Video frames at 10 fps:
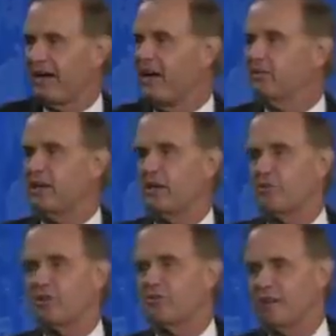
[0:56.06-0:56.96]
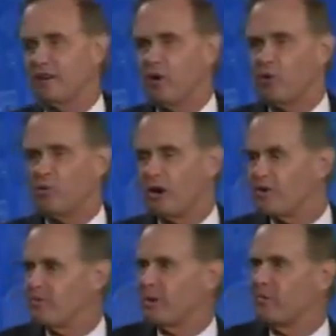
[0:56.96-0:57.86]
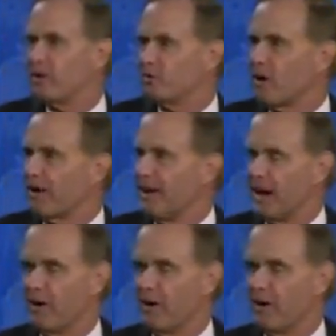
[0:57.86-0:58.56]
a healthcare person at home watching my mother right now.